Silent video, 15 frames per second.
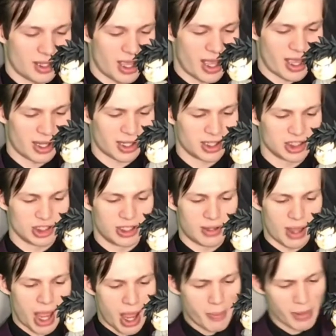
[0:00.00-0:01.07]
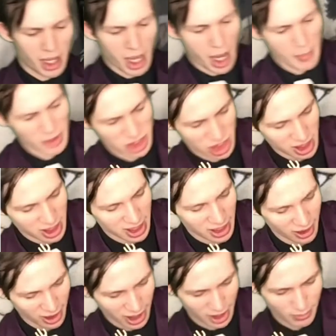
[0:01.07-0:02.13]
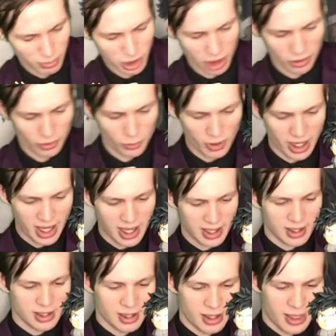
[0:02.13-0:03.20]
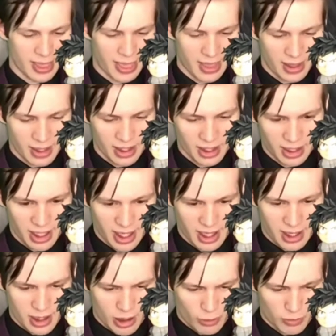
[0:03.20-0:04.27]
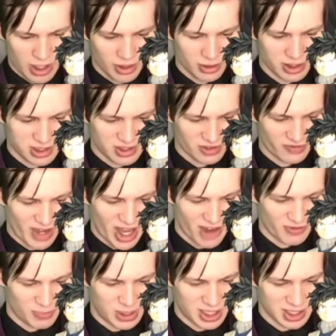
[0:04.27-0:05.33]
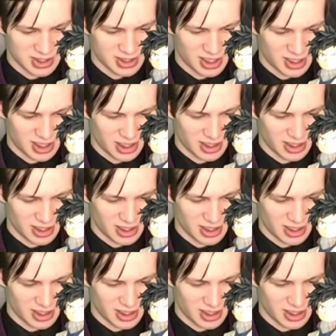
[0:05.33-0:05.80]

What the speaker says: Amajiki are getting blown away. We only survived because they didn't